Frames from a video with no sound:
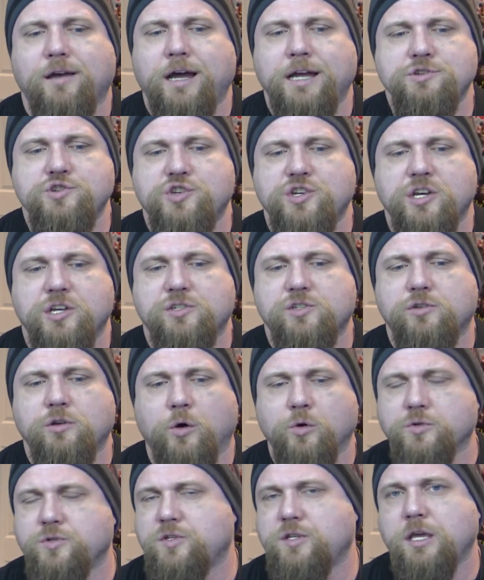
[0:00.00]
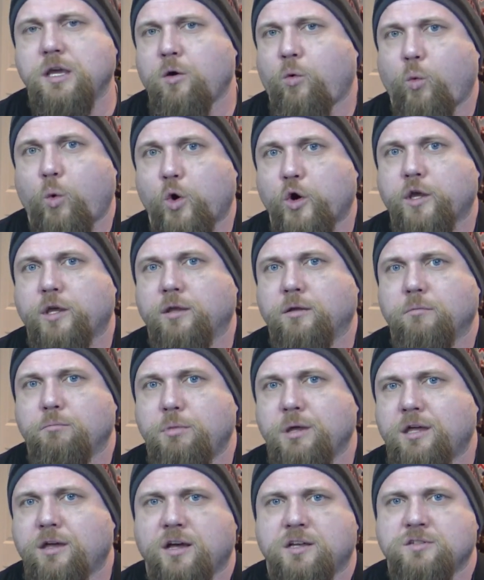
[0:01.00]
I just don't see it working
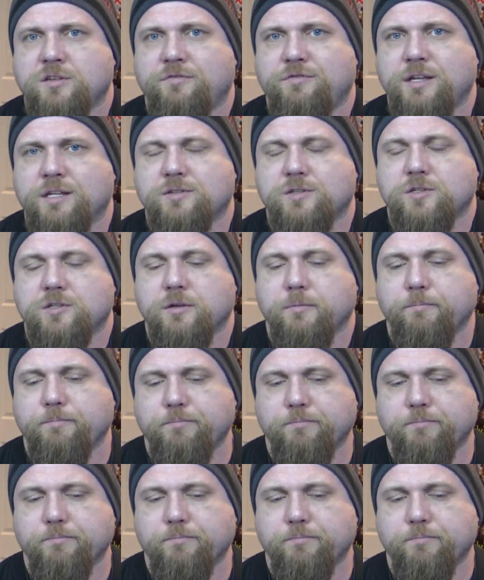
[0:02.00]
because of its